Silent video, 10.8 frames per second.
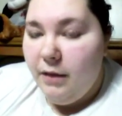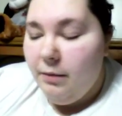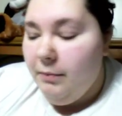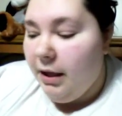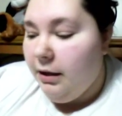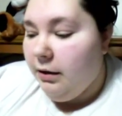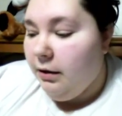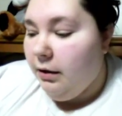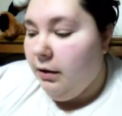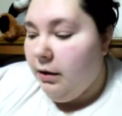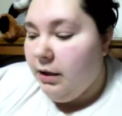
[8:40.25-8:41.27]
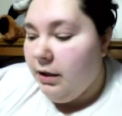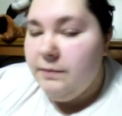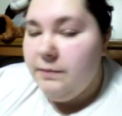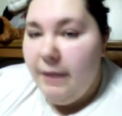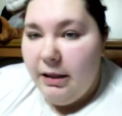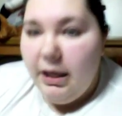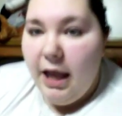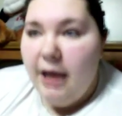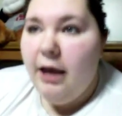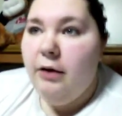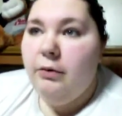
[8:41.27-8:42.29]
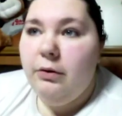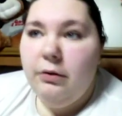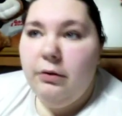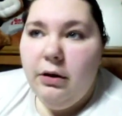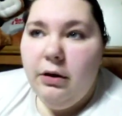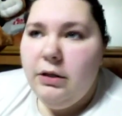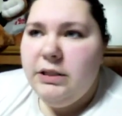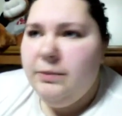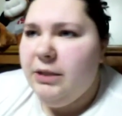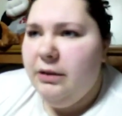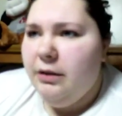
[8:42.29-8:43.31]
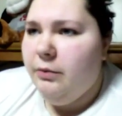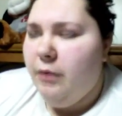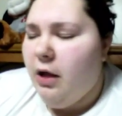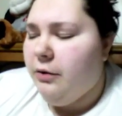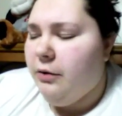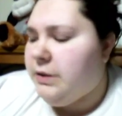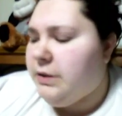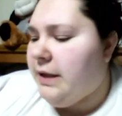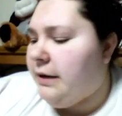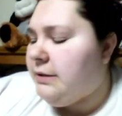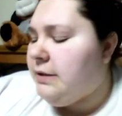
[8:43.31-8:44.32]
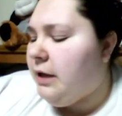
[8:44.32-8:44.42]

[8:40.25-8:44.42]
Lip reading: make his belly hang out or something along those lines.